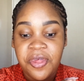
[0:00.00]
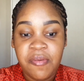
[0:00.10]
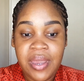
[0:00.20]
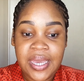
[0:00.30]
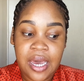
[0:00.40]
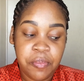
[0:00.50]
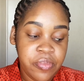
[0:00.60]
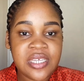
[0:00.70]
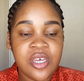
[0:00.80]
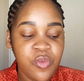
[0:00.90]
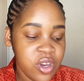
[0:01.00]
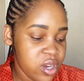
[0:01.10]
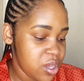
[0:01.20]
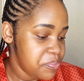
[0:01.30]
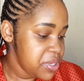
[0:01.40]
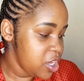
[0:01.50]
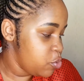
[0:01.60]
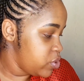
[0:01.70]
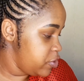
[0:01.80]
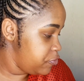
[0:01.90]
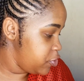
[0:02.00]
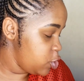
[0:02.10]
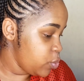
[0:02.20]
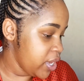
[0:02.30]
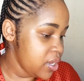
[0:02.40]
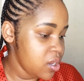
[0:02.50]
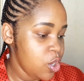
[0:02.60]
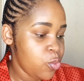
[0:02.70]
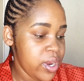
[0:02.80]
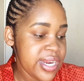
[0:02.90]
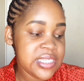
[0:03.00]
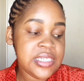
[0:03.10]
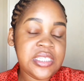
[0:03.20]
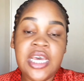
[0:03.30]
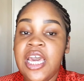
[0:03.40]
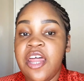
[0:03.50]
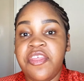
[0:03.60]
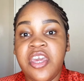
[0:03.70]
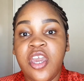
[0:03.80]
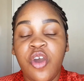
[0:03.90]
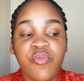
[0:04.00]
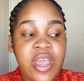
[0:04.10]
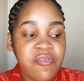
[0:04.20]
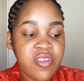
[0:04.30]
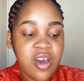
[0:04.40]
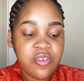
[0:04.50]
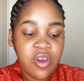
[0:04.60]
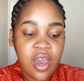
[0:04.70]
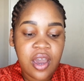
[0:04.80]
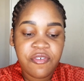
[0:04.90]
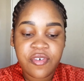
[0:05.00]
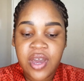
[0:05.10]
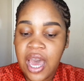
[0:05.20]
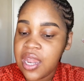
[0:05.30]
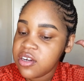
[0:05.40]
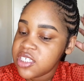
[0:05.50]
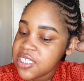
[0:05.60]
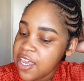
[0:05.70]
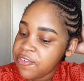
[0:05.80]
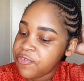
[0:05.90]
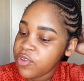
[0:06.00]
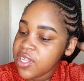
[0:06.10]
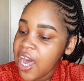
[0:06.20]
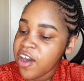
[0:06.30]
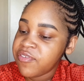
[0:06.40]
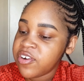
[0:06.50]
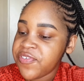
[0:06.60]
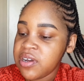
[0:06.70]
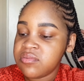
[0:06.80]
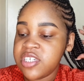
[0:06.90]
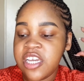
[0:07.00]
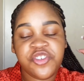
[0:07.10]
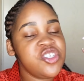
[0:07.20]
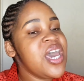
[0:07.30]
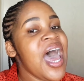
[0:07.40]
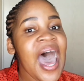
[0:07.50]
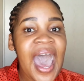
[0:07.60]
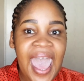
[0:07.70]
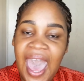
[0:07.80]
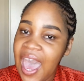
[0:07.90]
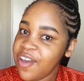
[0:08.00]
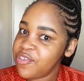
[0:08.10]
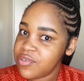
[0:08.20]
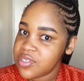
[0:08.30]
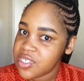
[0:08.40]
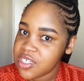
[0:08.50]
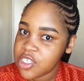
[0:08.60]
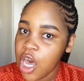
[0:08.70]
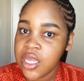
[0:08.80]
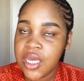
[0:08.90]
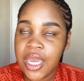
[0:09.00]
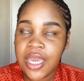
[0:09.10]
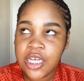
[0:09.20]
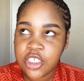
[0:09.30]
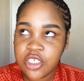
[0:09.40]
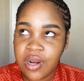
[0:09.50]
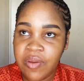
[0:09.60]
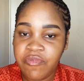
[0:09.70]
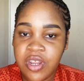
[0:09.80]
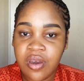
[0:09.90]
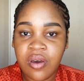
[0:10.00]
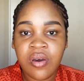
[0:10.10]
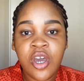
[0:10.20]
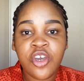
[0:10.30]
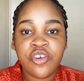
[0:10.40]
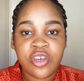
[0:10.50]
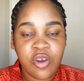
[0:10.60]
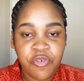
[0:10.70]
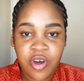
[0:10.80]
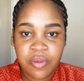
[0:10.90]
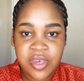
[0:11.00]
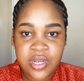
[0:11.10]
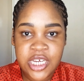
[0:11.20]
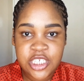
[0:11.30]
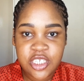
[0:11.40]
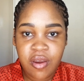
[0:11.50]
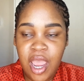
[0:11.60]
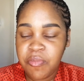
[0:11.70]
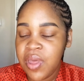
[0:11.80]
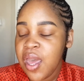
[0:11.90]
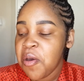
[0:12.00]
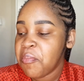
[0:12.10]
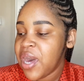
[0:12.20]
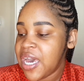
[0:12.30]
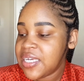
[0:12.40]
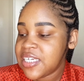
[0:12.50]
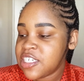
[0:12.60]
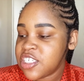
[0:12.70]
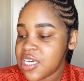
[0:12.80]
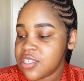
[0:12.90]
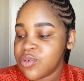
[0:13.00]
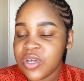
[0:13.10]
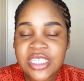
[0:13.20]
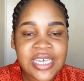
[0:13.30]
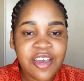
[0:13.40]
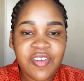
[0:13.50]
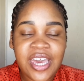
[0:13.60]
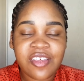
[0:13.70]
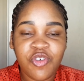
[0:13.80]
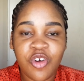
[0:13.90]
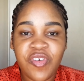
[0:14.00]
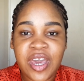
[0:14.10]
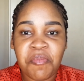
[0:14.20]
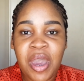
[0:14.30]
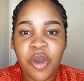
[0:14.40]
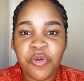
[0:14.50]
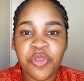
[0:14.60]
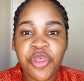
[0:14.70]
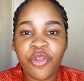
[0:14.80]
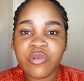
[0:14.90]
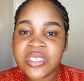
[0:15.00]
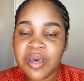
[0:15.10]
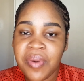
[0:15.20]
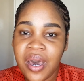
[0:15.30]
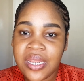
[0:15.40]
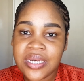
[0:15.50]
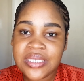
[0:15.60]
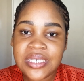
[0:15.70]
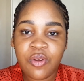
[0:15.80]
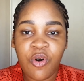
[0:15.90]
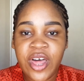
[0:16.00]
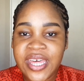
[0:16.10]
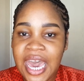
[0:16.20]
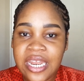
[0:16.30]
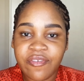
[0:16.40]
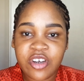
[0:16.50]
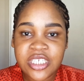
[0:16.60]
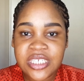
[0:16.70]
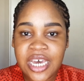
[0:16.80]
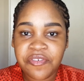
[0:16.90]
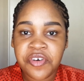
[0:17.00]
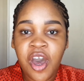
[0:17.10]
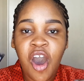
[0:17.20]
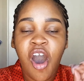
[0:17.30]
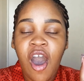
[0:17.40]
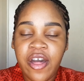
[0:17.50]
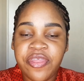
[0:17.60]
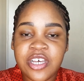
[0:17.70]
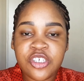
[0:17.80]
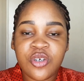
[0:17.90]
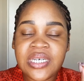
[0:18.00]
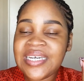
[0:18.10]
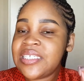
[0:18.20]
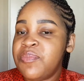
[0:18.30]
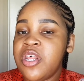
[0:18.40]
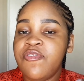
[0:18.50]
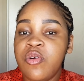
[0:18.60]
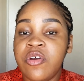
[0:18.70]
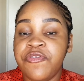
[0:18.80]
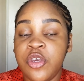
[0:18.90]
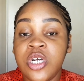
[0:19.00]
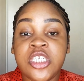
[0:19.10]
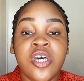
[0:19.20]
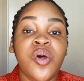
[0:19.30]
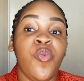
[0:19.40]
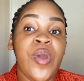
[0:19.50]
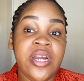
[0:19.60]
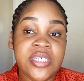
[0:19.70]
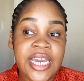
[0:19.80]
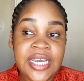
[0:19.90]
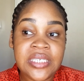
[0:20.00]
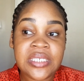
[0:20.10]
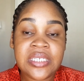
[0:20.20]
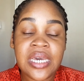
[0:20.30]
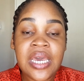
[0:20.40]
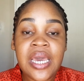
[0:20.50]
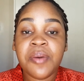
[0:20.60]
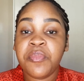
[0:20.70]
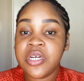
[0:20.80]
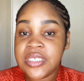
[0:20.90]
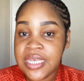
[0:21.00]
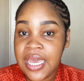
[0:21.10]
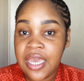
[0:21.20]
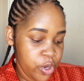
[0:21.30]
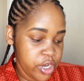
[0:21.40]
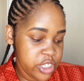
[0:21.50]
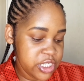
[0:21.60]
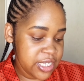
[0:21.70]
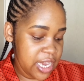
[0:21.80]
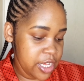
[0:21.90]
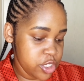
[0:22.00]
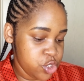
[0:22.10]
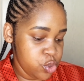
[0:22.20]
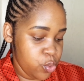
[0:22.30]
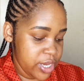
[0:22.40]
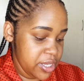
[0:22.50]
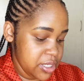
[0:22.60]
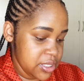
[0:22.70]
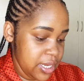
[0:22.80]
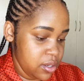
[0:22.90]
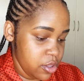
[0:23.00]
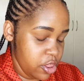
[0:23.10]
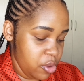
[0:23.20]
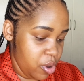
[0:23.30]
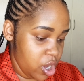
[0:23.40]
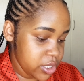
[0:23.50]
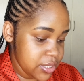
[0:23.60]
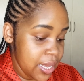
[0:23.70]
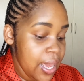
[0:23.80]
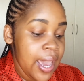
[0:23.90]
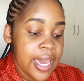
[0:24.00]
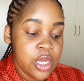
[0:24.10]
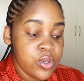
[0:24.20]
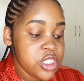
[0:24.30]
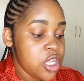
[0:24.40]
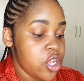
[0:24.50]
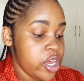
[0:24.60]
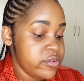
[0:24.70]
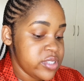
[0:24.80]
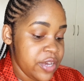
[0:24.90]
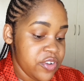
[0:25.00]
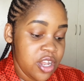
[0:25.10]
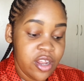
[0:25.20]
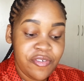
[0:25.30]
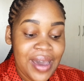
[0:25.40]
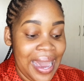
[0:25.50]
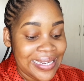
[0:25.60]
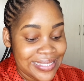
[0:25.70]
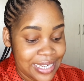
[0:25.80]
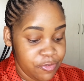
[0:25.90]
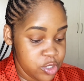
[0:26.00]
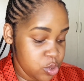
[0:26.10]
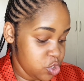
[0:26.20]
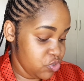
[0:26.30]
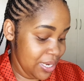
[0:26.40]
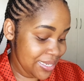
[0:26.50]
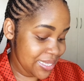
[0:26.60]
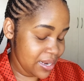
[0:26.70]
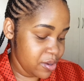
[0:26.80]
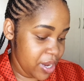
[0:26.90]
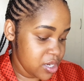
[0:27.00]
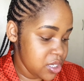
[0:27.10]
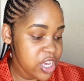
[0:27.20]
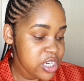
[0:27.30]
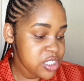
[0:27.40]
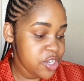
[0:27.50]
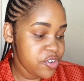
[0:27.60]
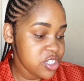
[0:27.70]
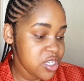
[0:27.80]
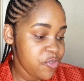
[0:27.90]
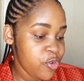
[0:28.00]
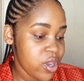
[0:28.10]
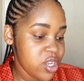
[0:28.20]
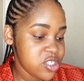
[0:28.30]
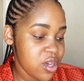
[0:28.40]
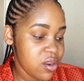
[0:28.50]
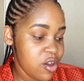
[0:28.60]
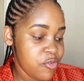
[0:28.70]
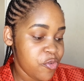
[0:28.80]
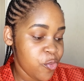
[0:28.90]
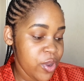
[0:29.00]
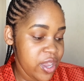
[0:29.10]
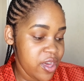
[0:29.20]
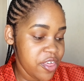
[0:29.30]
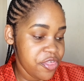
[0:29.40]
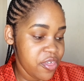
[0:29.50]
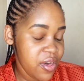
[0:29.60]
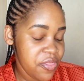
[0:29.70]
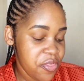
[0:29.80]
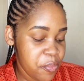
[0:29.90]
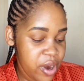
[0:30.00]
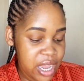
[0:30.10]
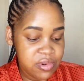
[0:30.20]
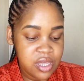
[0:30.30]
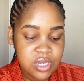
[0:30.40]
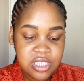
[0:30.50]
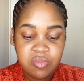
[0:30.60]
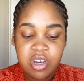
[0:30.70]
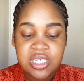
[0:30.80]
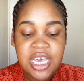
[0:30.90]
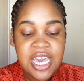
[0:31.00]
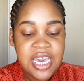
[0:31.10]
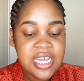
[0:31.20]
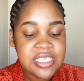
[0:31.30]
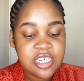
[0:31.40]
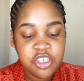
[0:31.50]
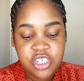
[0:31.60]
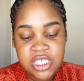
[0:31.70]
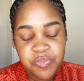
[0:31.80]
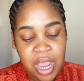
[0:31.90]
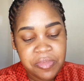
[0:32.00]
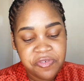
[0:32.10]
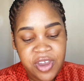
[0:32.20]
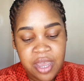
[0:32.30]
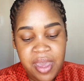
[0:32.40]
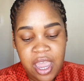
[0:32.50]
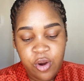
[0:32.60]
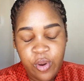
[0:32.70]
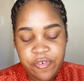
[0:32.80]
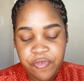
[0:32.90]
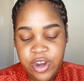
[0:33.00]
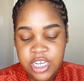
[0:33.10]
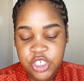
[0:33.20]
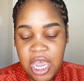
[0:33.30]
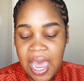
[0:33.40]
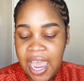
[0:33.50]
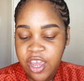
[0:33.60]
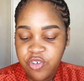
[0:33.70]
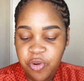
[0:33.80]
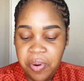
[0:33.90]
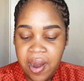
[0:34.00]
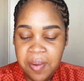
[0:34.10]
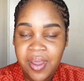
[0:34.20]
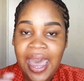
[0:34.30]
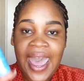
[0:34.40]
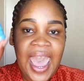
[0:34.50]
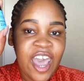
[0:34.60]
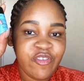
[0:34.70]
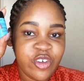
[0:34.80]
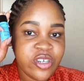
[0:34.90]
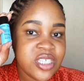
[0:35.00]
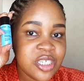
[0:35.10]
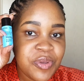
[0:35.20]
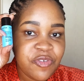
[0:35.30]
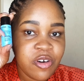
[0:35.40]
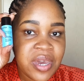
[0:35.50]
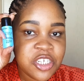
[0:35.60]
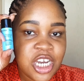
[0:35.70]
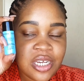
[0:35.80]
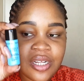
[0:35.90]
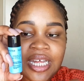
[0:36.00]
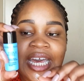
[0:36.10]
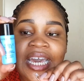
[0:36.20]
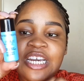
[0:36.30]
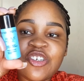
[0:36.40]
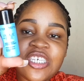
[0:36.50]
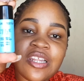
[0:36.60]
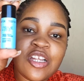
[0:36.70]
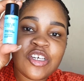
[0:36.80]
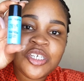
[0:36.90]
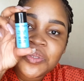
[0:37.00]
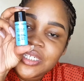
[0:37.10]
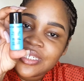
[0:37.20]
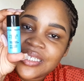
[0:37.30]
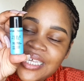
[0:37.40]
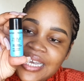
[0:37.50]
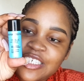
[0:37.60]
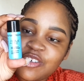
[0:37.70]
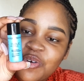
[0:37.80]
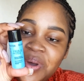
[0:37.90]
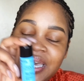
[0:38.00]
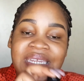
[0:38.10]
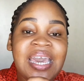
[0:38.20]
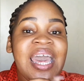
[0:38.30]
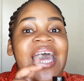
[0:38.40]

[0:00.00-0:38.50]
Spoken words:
the makeup. And then we're gonna be reviewing, where is it? The Revlon Colorstay full cover foundation. I have used this on a Instagram video. You can go follow me on Instagram, but I just kind of wanted to give like sort of like my own thoughts about it and all that kind of good stuff on this. So it is a bit of a review. It's not a wear test per se. Let me just get into what is in the box. And it was a lot of stuff and a lot of eye stuff, which I was really excited about. So first off, we're gonna start off with the primer that was in the box. It's the Catrice Prime and Fine Aqua Fresh Hydro Primer. I have used this before on my channel. It's just a little cute little tester one.